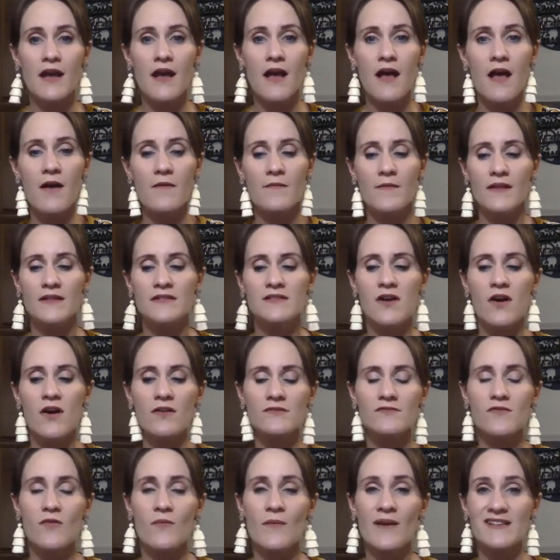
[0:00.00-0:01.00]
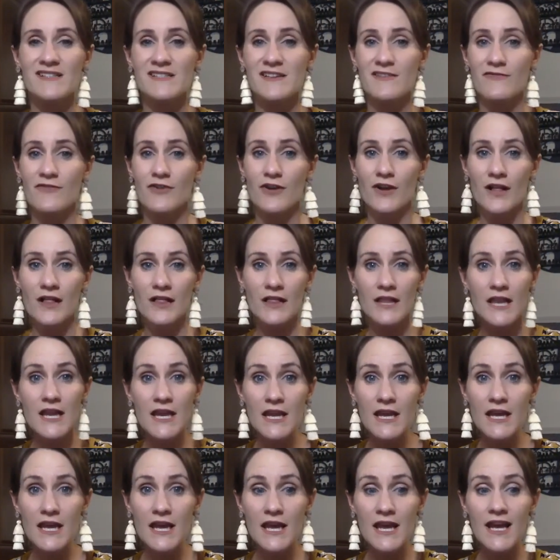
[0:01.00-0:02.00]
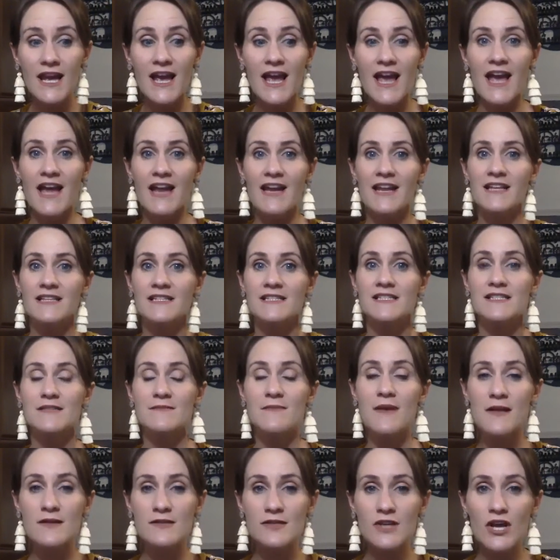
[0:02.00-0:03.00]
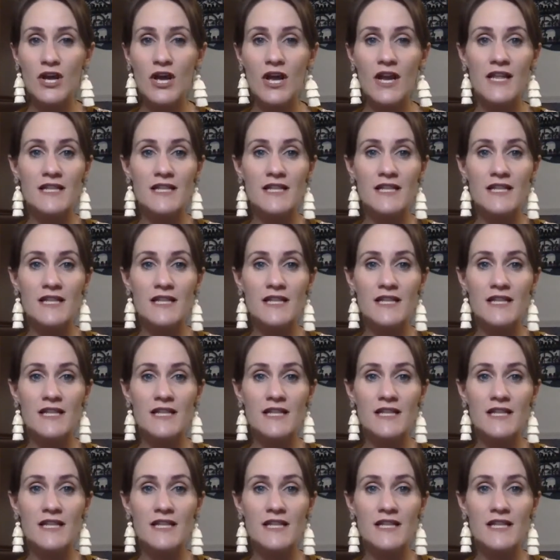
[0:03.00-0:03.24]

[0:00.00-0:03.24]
It's also amazing for cleaning and it smells good.